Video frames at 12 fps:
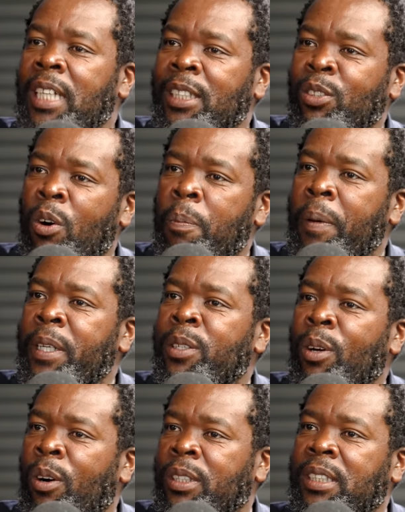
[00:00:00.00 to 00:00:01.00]
just open
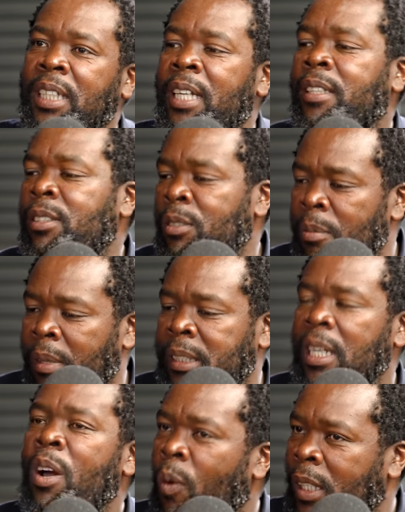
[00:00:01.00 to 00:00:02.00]
doors. And you
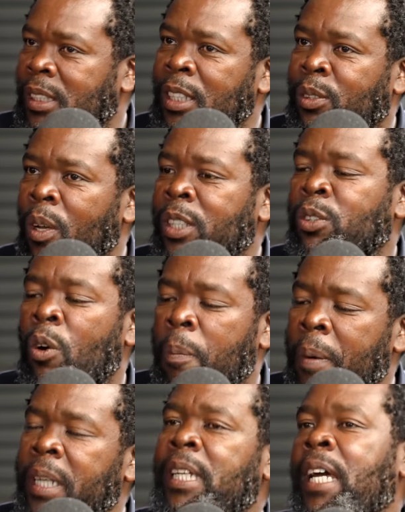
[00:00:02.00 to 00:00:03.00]
must, once the door is
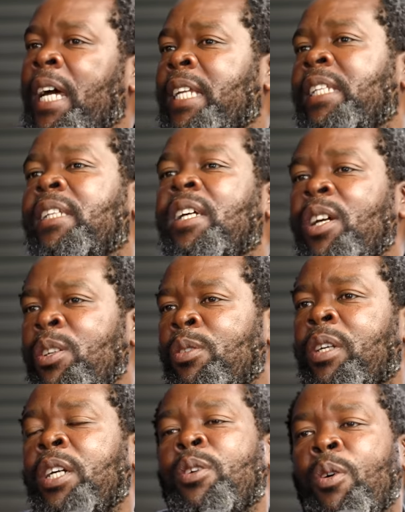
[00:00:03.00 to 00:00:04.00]
open, then
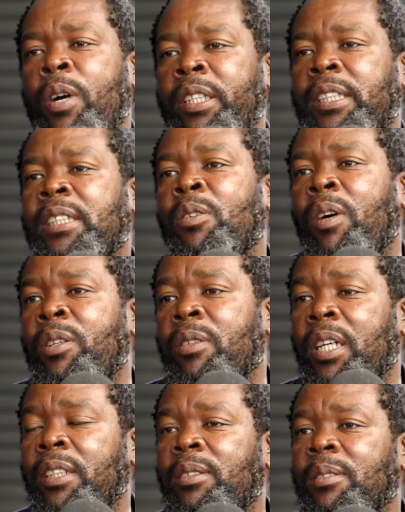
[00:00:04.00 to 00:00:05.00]
you can go and see what you
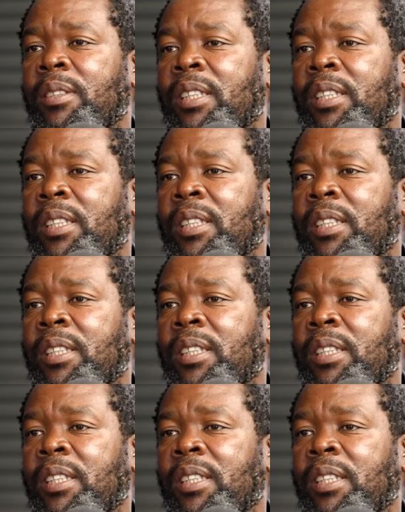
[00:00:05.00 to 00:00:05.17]
can do